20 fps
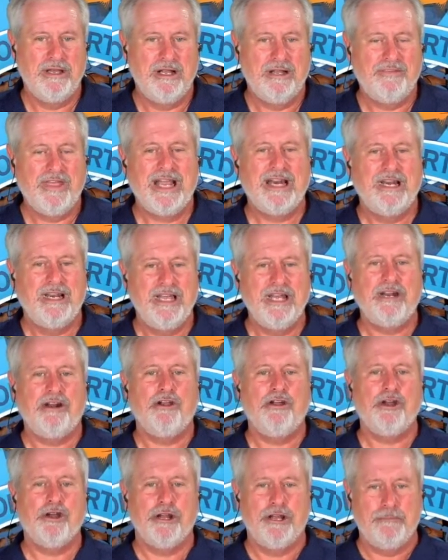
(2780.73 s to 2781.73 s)
They literally
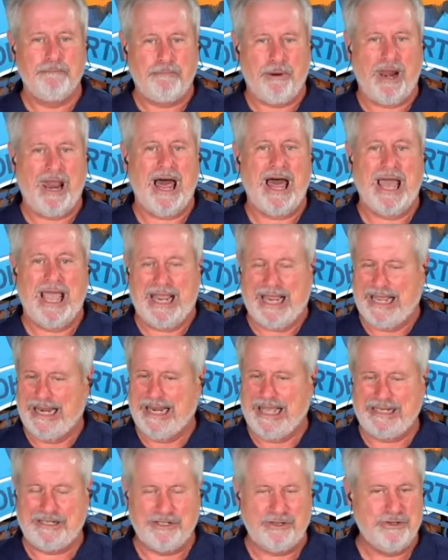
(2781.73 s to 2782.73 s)
are implying, and
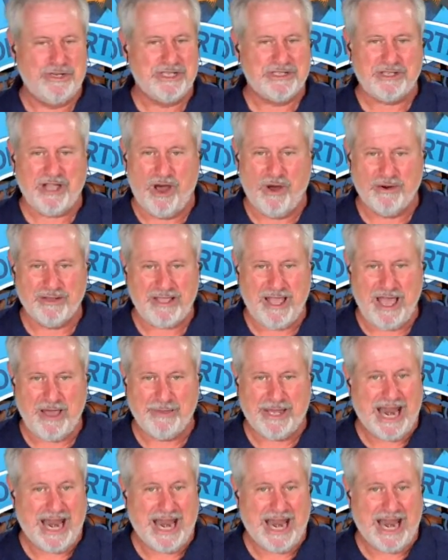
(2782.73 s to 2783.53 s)
they do this all the time,